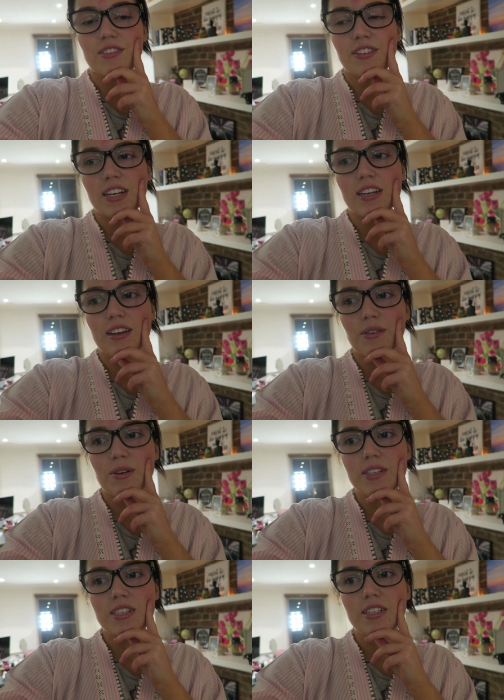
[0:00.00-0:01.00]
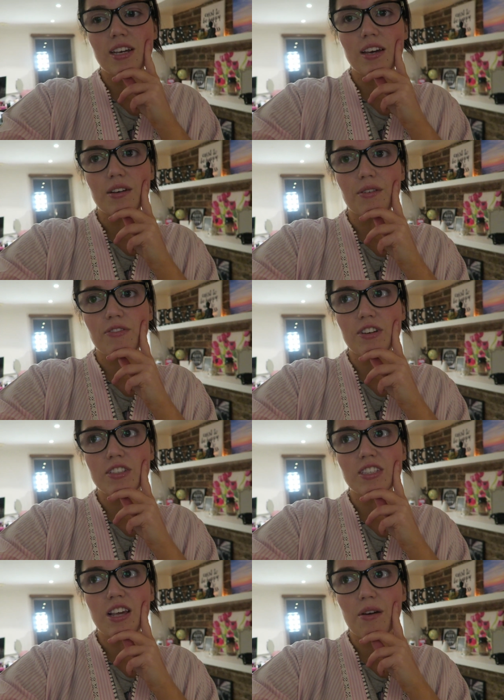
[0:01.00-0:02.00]
don't really know what to do. I've got
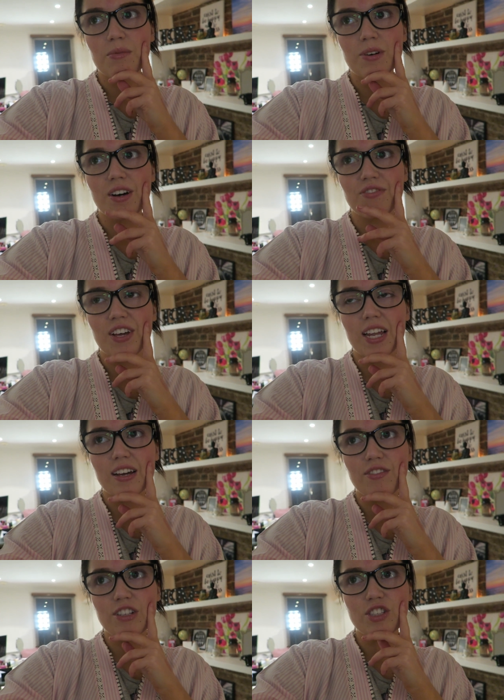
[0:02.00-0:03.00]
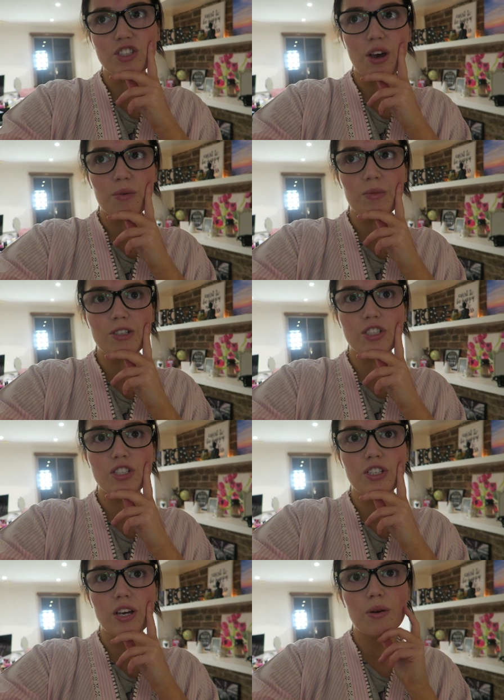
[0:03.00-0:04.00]
so much, I feel like I've got so much
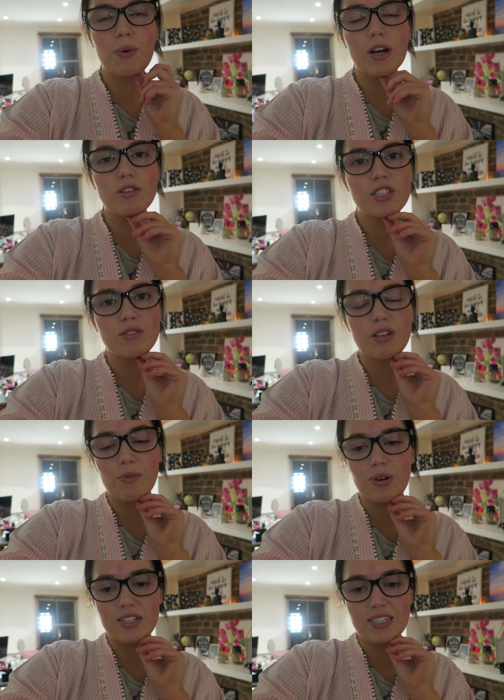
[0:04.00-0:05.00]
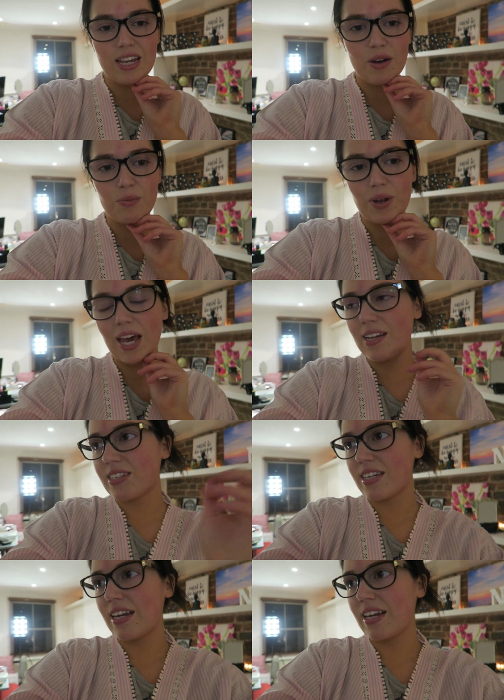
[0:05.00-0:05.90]
to do, but I also don't want to stay up late